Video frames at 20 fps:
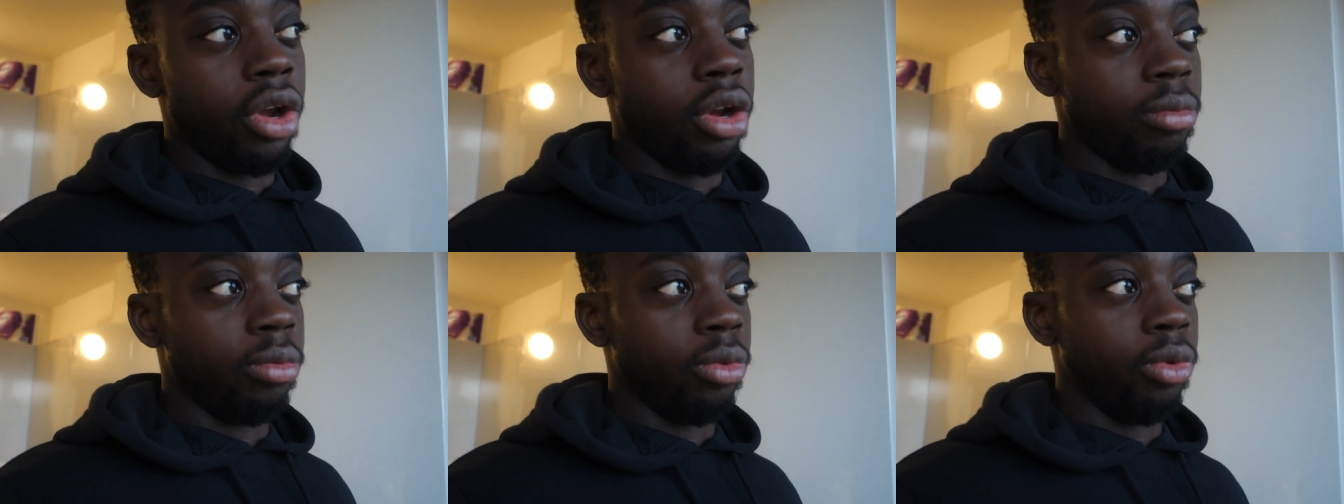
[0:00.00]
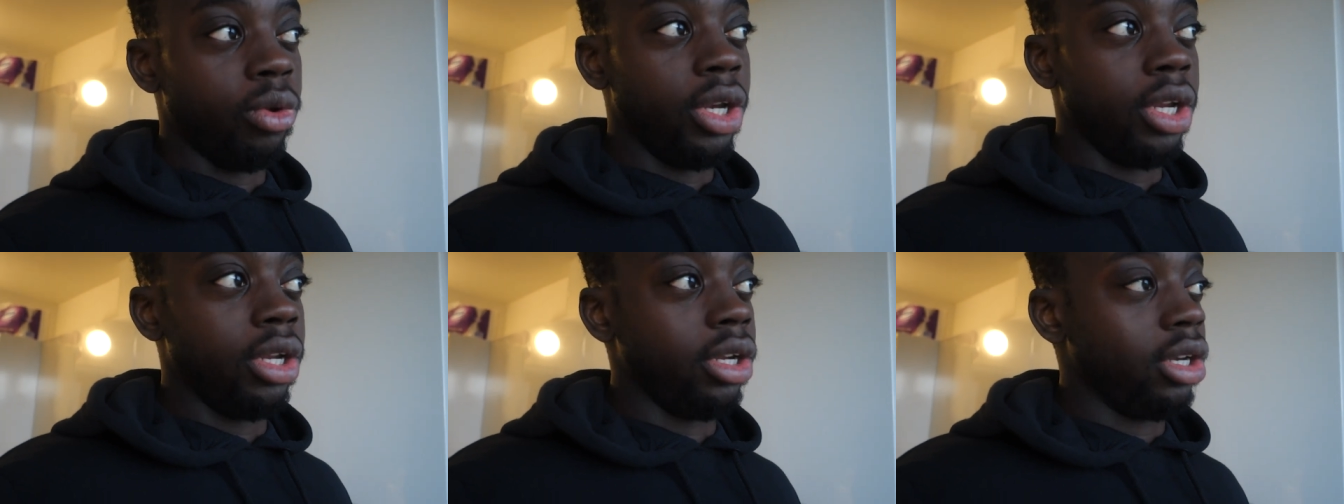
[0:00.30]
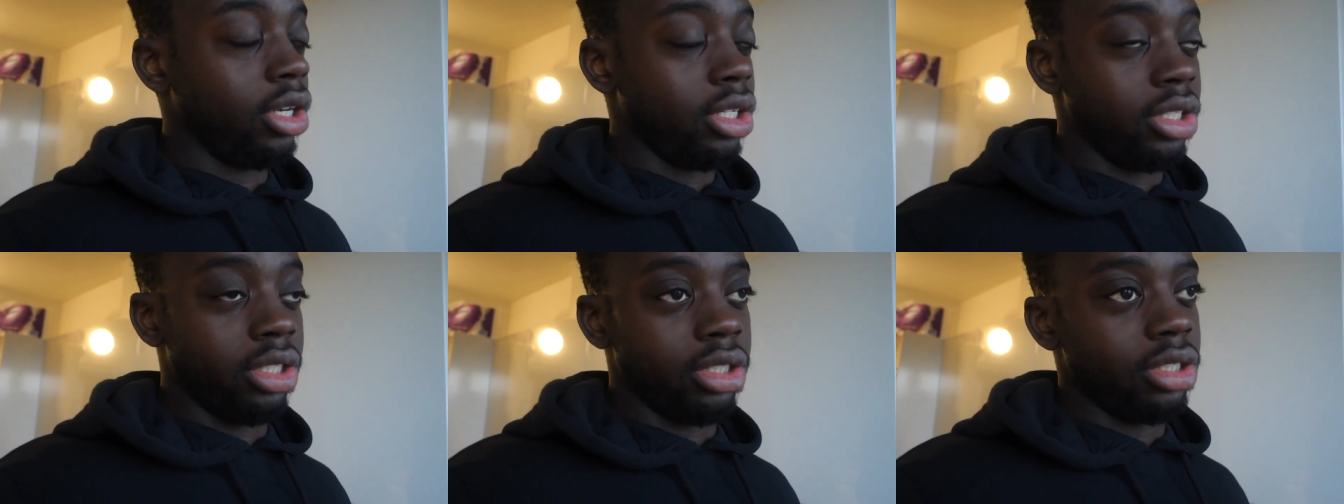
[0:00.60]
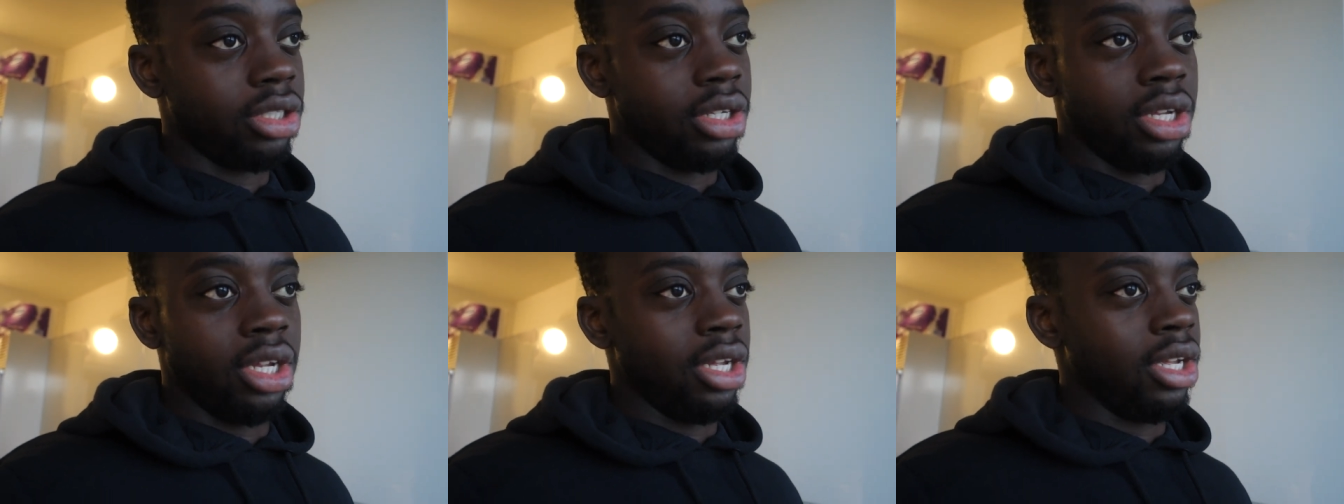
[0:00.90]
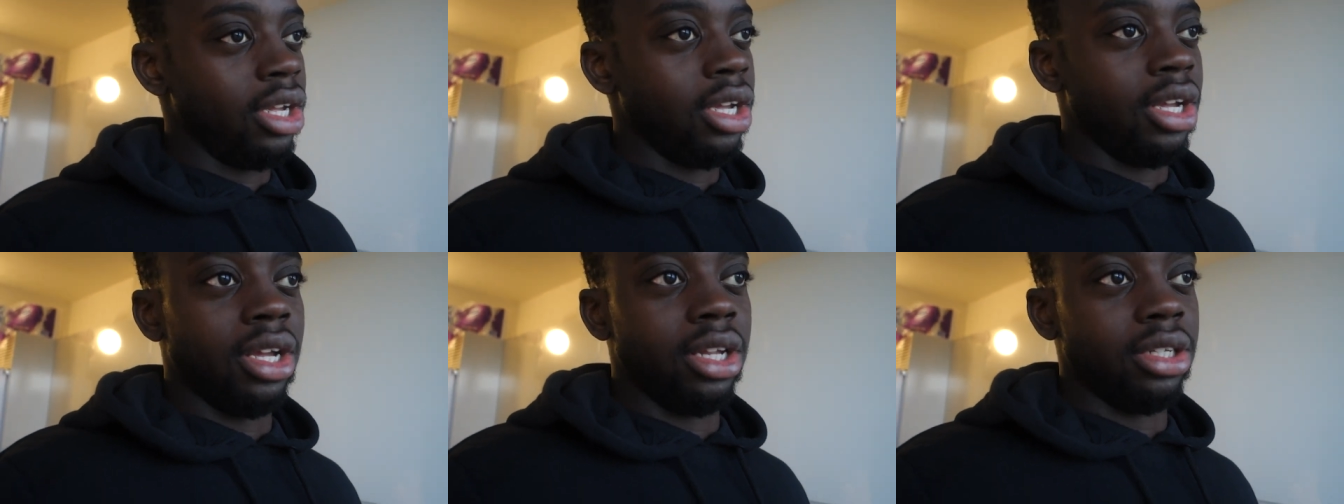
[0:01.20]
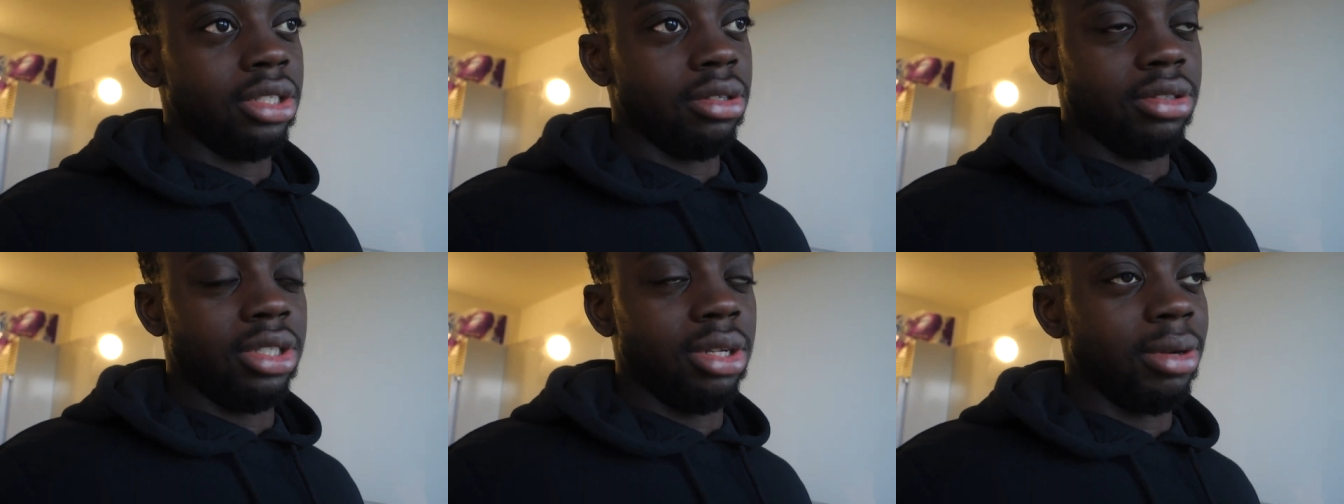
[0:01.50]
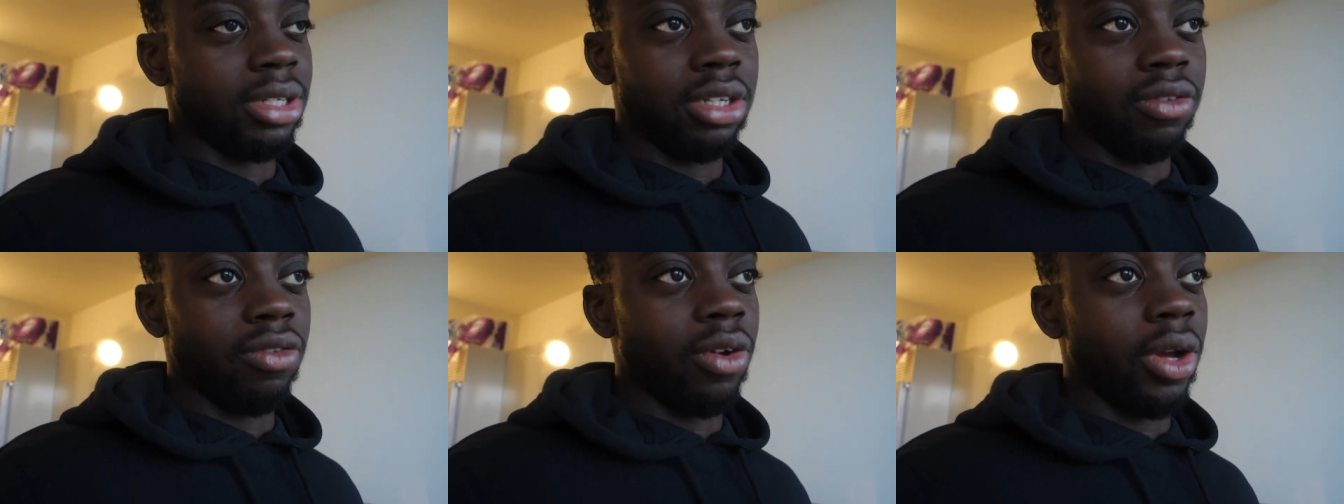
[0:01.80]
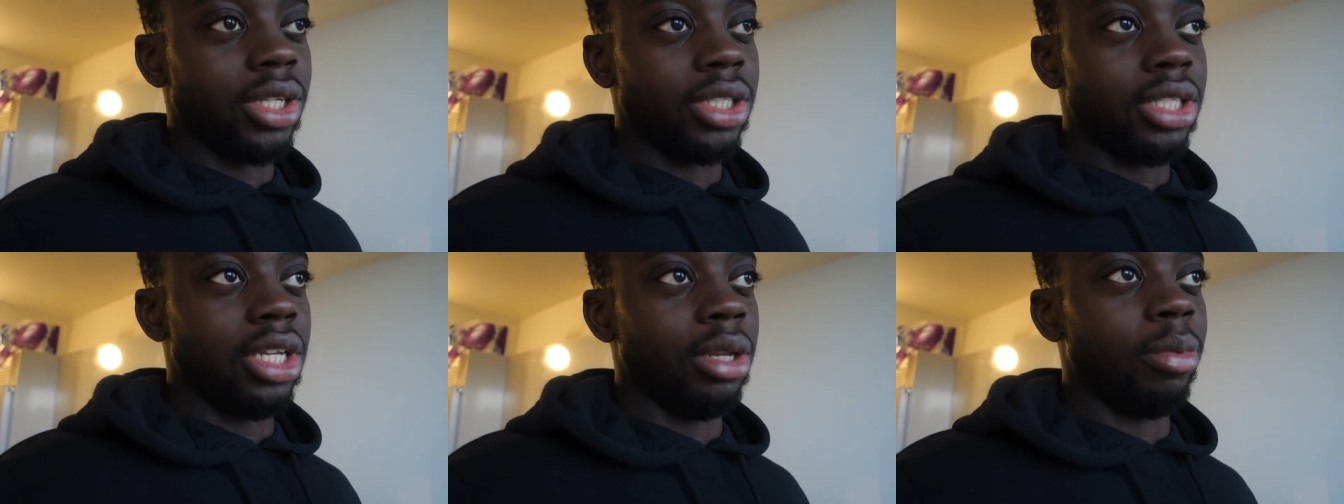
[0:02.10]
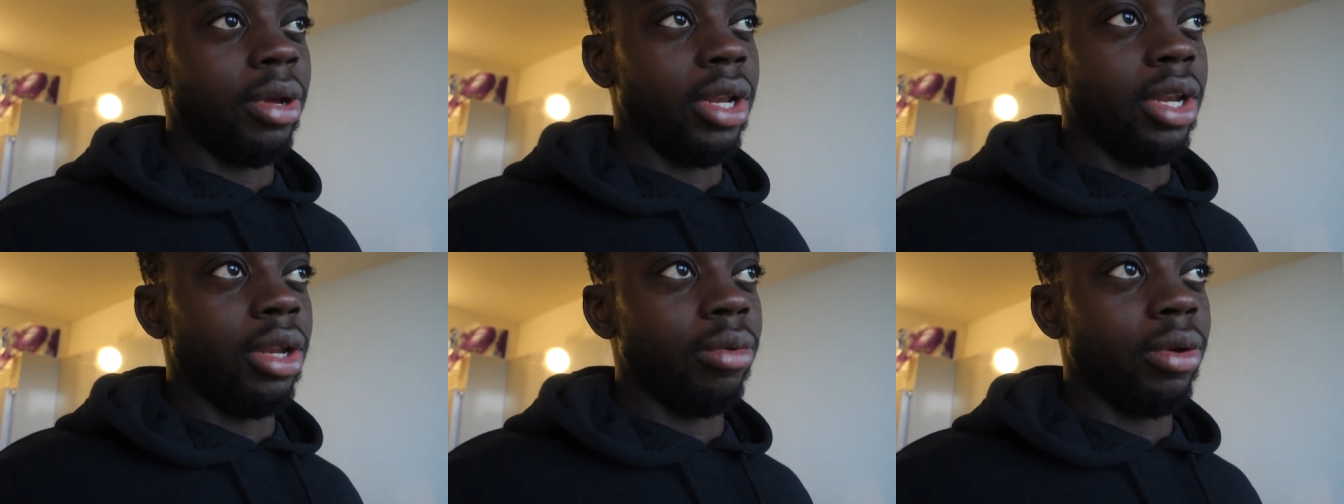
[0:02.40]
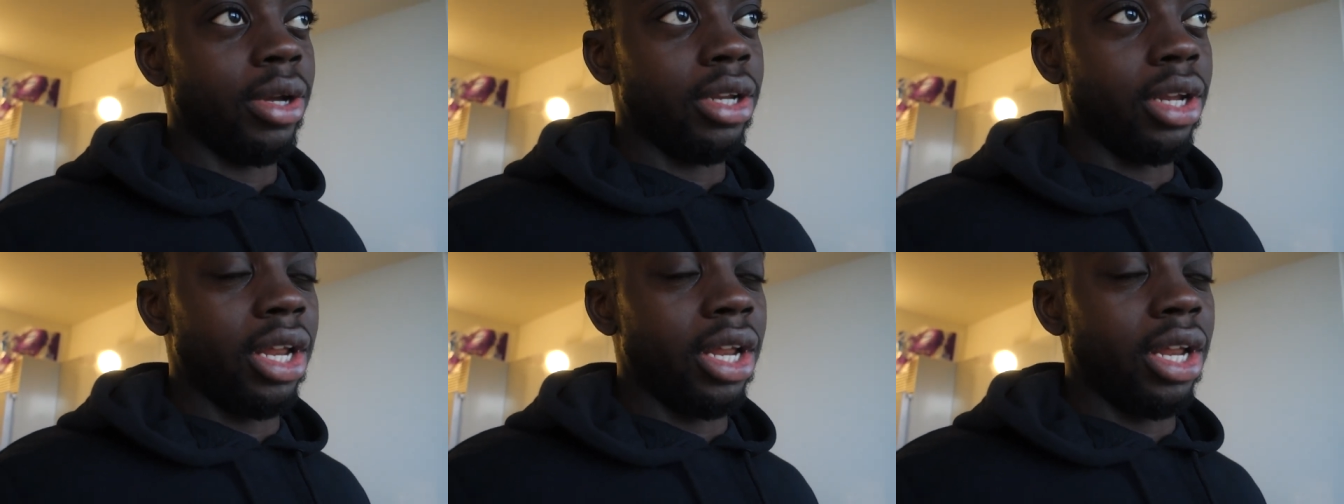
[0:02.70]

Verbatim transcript: in the morning because don't see myself going to sleep anywhere